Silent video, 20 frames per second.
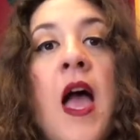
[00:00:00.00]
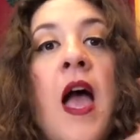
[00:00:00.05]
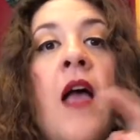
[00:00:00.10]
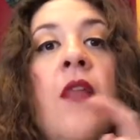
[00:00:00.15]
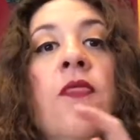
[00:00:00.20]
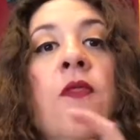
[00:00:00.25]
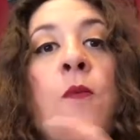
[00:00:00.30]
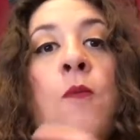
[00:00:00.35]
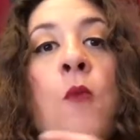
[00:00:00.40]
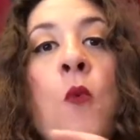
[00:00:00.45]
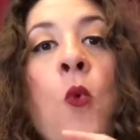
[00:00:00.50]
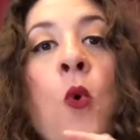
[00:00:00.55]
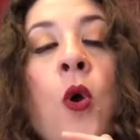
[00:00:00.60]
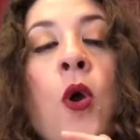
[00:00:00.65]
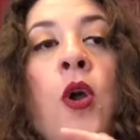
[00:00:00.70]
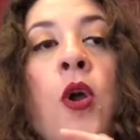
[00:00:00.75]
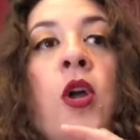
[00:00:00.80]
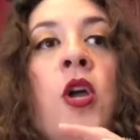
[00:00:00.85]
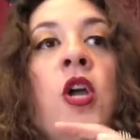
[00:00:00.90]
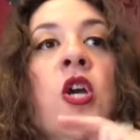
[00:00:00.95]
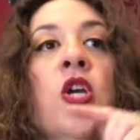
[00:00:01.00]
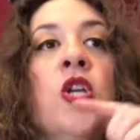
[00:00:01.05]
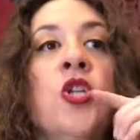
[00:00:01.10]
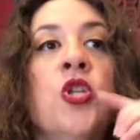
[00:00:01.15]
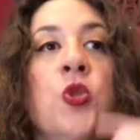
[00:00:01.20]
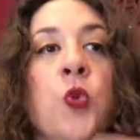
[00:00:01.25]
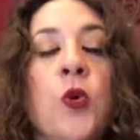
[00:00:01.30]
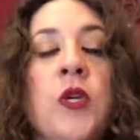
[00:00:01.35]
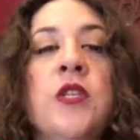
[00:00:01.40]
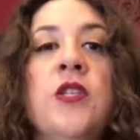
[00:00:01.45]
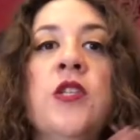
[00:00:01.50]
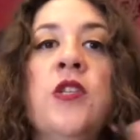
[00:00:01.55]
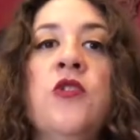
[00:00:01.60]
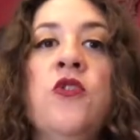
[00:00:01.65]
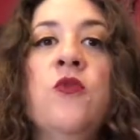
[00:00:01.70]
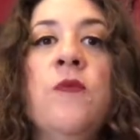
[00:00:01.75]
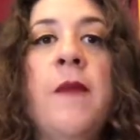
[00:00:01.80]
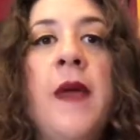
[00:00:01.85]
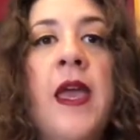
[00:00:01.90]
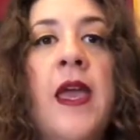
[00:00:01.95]
And the more
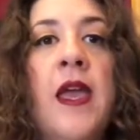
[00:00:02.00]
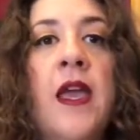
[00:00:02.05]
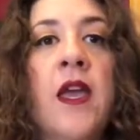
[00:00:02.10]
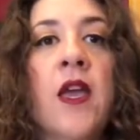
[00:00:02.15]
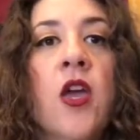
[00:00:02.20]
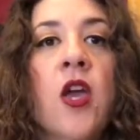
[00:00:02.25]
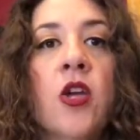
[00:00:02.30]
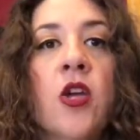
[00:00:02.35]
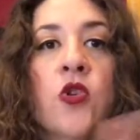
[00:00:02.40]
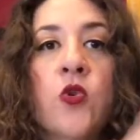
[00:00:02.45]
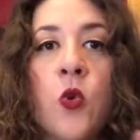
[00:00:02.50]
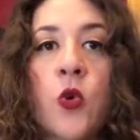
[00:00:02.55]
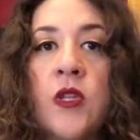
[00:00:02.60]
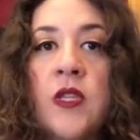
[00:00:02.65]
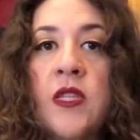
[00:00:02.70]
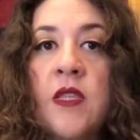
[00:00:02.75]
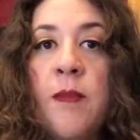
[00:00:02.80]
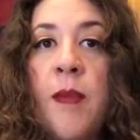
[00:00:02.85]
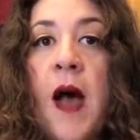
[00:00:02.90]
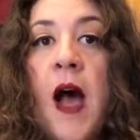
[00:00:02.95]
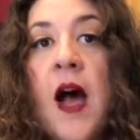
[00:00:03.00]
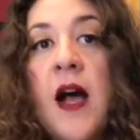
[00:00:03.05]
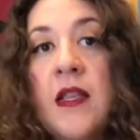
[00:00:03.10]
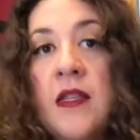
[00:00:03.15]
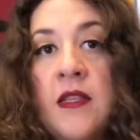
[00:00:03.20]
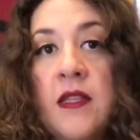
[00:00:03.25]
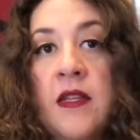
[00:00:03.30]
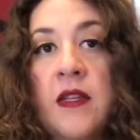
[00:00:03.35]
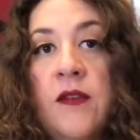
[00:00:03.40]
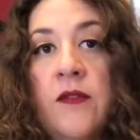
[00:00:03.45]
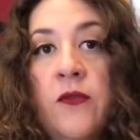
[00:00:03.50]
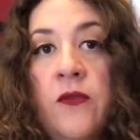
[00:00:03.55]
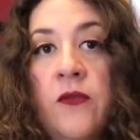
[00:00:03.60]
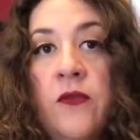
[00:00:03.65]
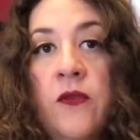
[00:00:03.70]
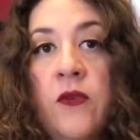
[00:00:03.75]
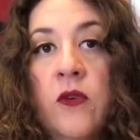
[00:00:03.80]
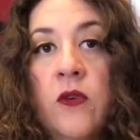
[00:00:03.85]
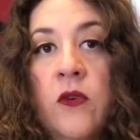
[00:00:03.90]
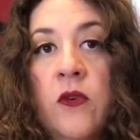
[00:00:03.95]
choices you make towards the
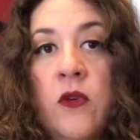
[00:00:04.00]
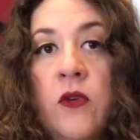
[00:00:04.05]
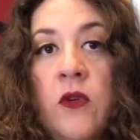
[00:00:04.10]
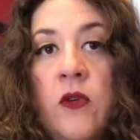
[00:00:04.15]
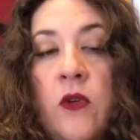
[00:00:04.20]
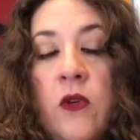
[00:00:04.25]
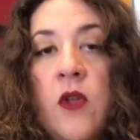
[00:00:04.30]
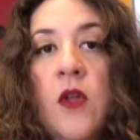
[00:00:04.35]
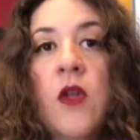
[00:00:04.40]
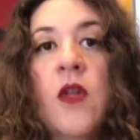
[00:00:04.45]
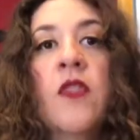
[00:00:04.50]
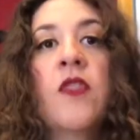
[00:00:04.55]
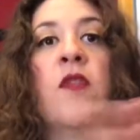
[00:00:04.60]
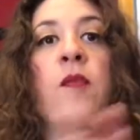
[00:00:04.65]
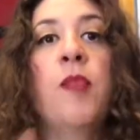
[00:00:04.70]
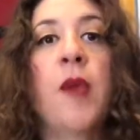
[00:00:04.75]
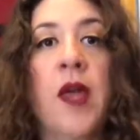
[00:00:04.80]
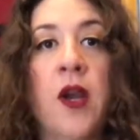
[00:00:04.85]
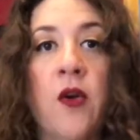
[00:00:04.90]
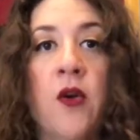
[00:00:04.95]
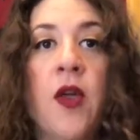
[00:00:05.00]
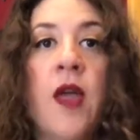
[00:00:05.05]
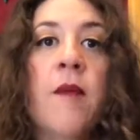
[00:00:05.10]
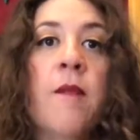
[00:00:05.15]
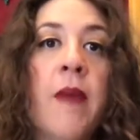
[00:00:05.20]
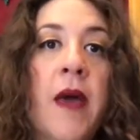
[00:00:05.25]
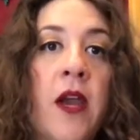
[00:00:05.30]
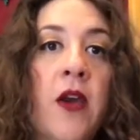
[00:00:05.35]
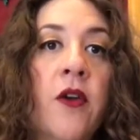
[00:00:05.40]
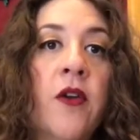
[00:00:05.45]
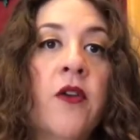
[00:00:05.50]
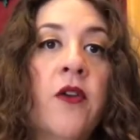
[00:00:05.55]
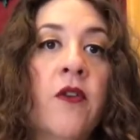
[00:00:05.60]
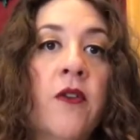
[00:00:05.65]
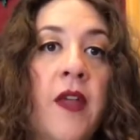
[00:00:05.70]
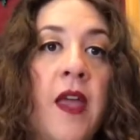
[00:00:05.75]
positive, the better and better your